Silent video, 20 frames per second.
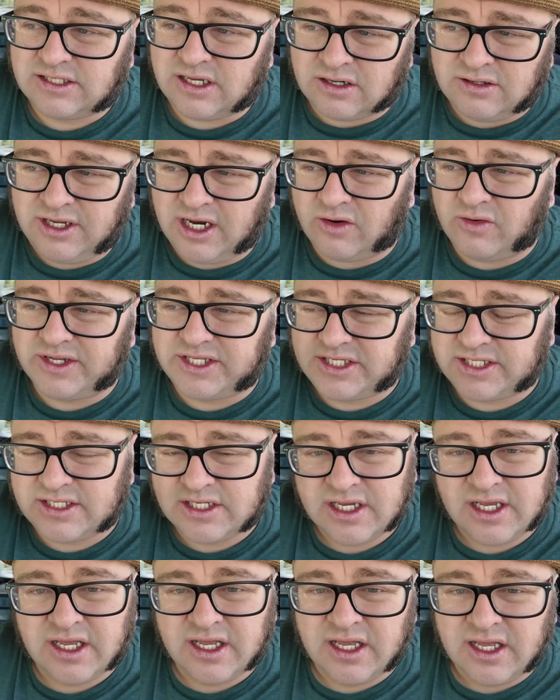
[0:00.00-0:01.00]
So you know,
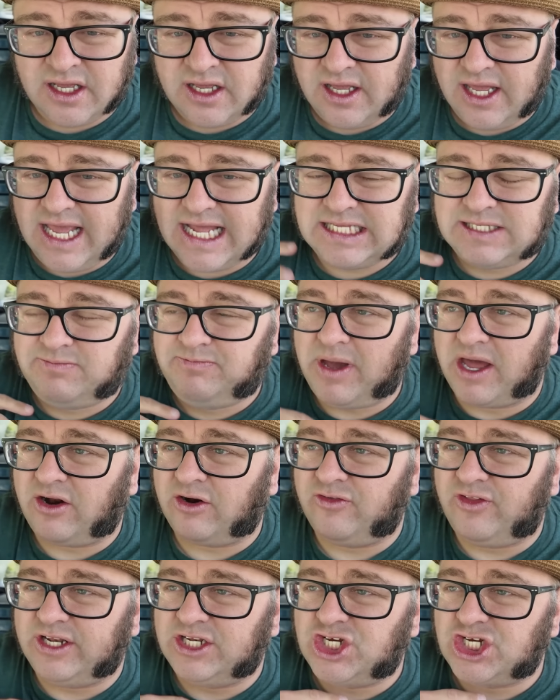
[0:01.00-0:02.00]
it's it's
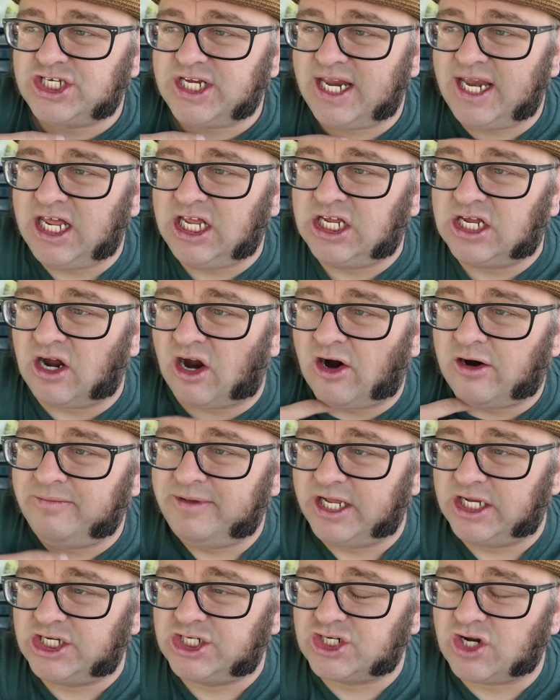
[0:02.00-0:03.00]
better than just eating
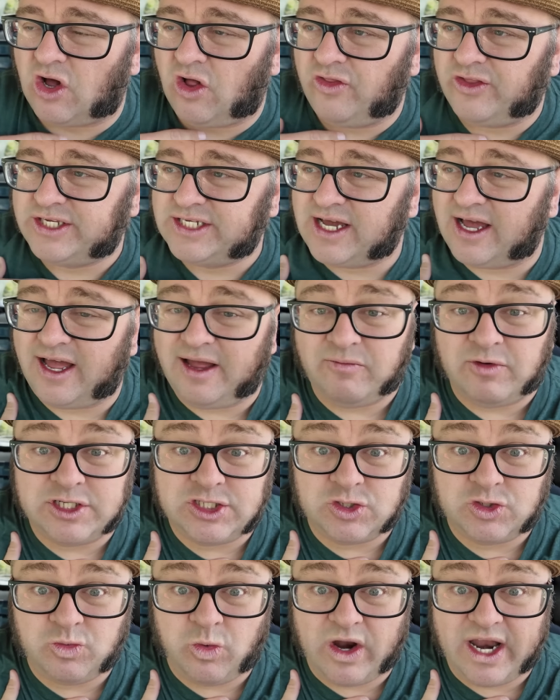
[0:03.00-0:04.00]
garbage all the time,
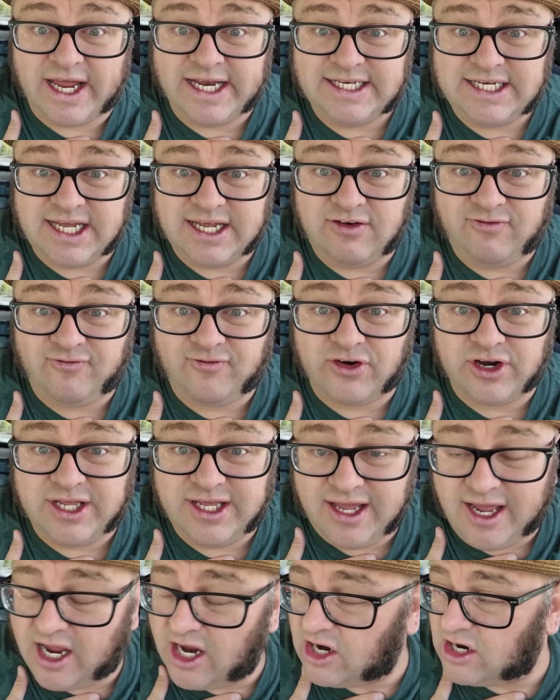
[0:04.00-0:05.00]
which is what I did for
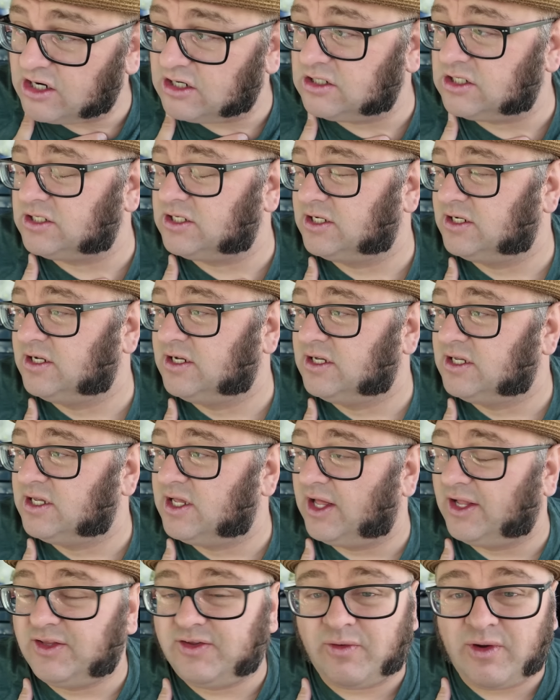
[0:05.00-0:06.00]
years.
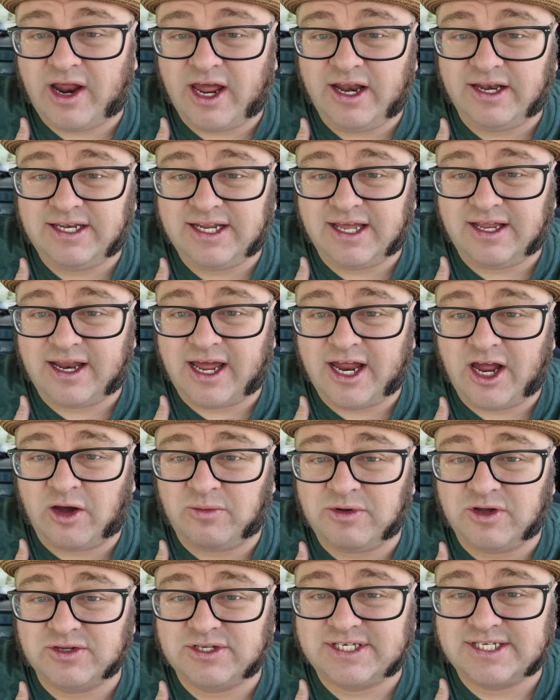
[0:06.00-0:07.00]
That's what I did. I
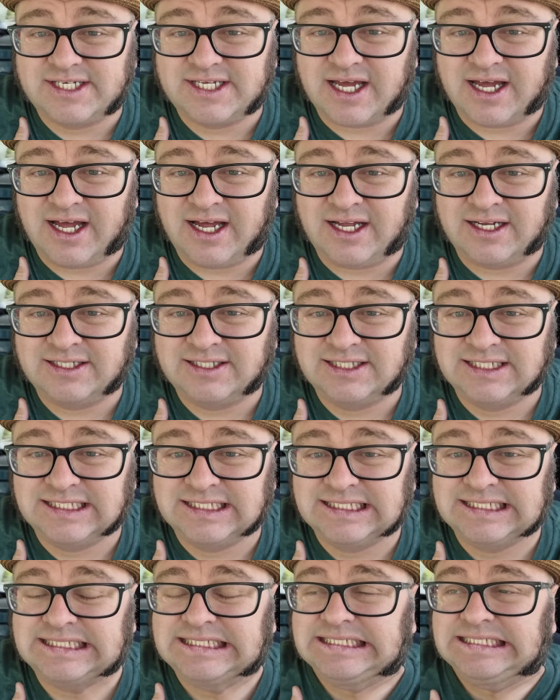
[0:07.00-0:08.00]
almost uh,
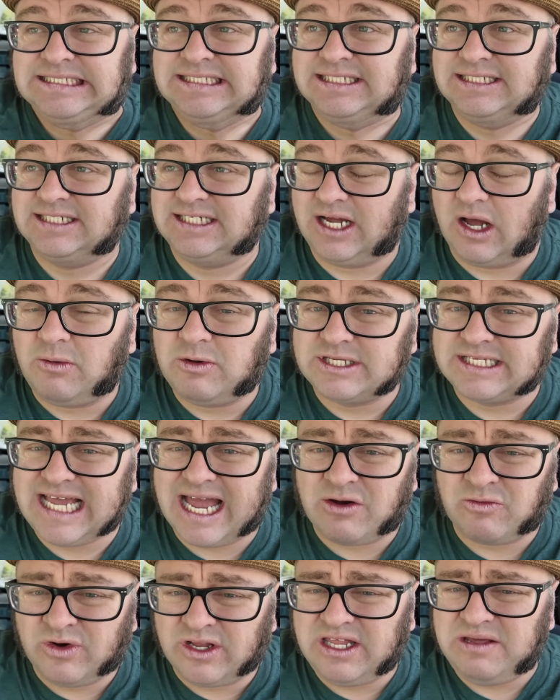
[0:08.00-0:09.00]
I almost
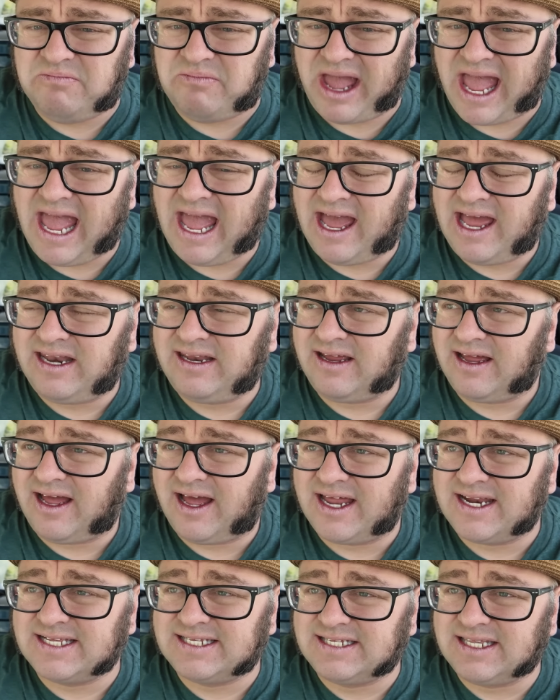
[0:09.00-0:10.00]
got really bad,
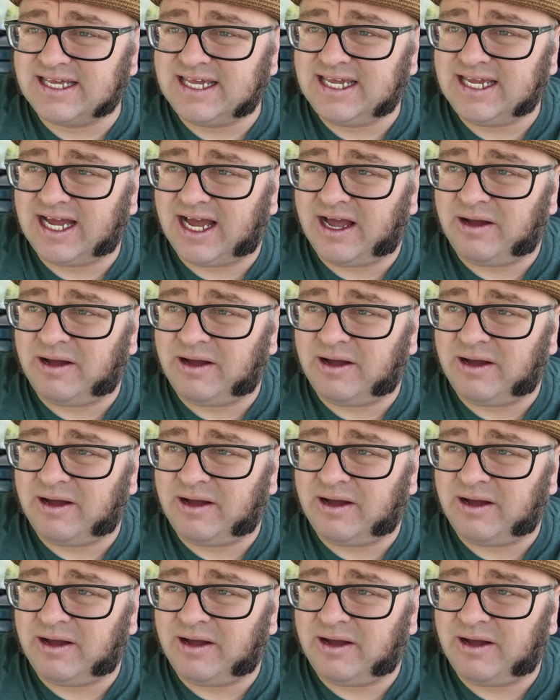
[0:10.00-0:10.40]
honestly.